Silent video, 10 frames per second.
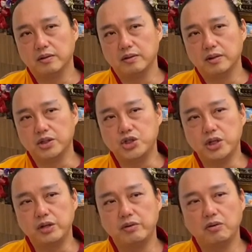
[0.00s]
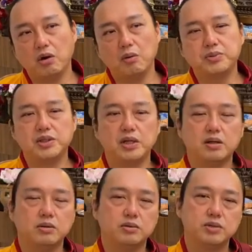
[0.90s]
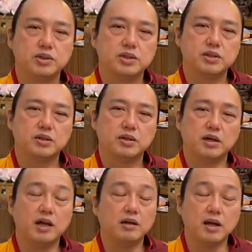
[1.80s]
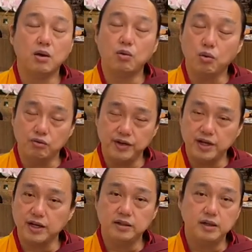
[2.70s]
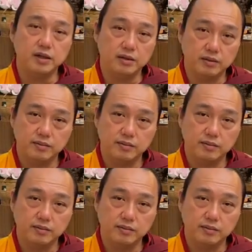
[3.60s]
the general obstacles, like now COVID-19.